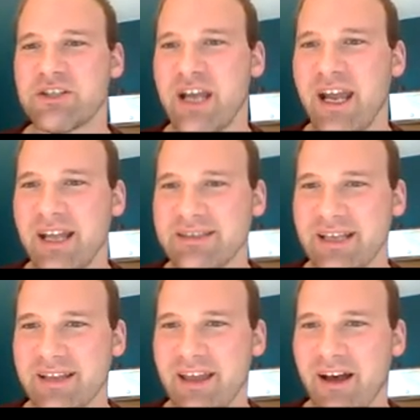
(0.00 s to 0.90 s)
chance
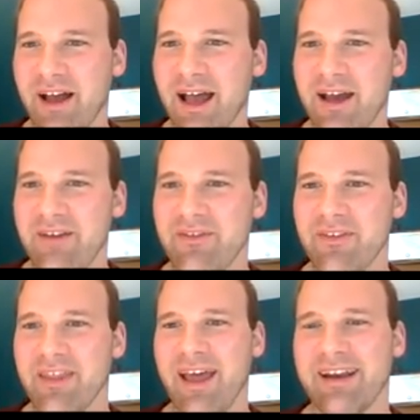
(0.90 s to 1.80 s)
that they'll have
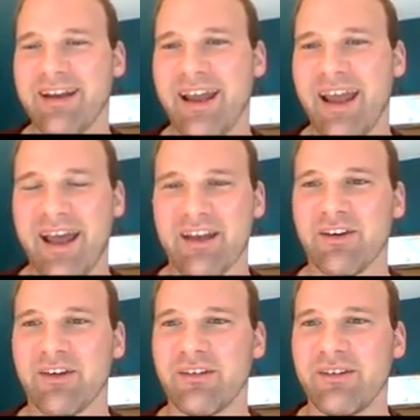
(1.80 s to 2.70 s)
that
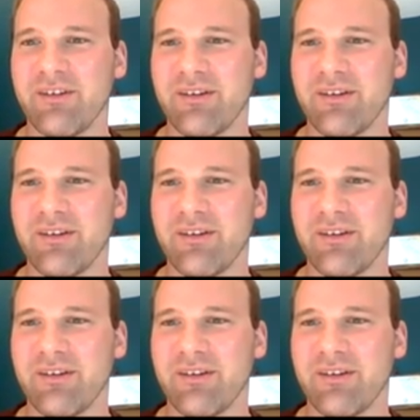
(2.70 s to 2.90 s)
diagonal.